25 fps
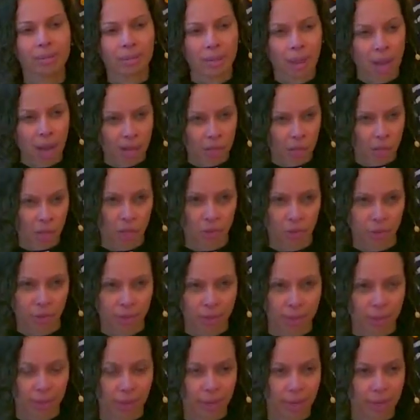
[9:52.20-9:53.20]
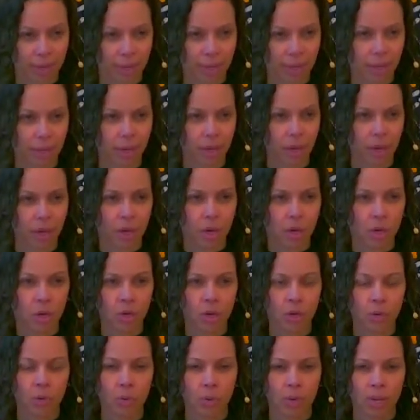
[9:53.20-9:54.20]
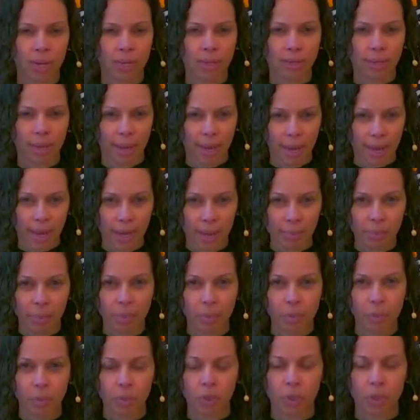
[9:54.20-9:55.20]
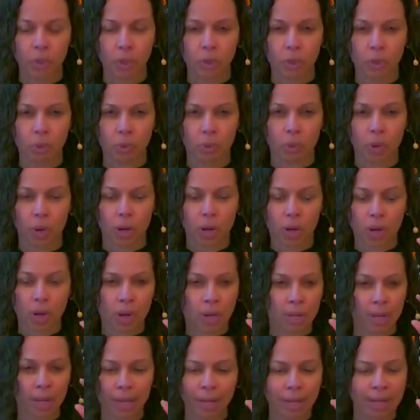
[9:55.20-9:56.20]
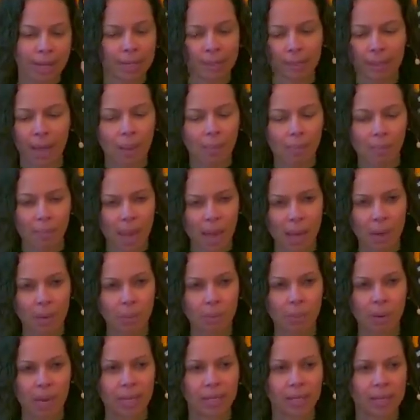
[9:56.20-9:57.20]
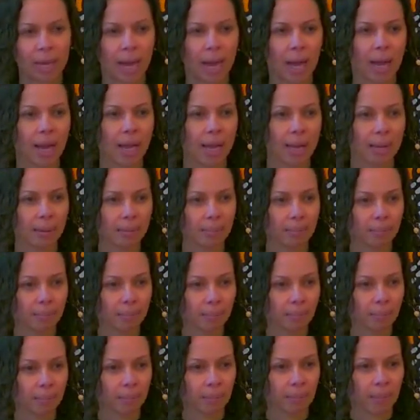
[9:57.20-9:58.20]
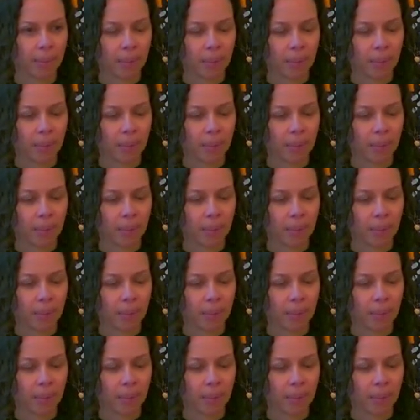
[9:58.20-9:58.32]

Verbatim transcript: who is not short sighted, who is able to, like, he's not bound by time,